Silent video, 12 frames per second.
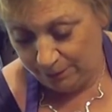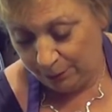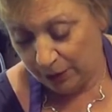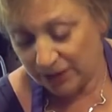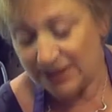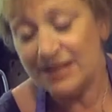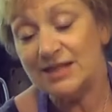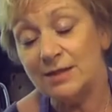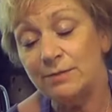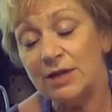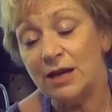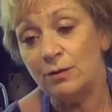process
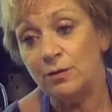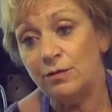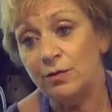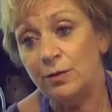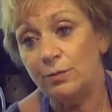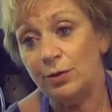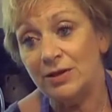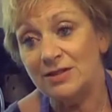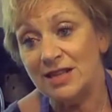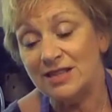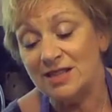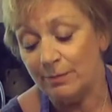them down on the food
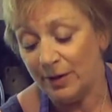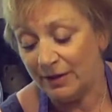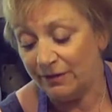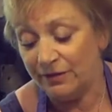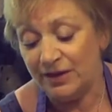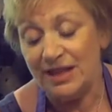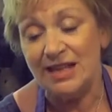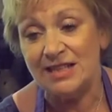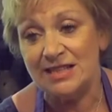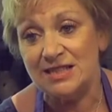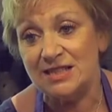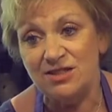processor, but for
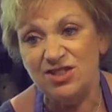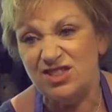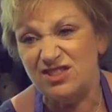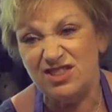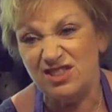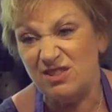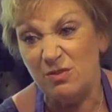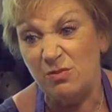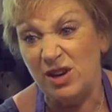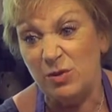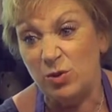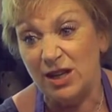this you just don't
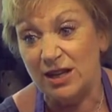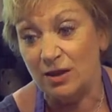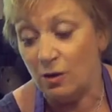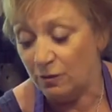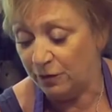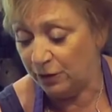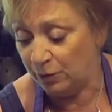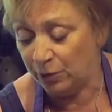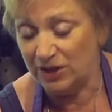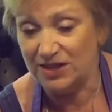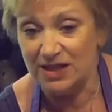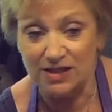really want to get the whole food
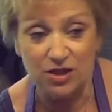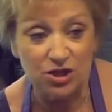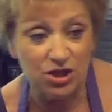processor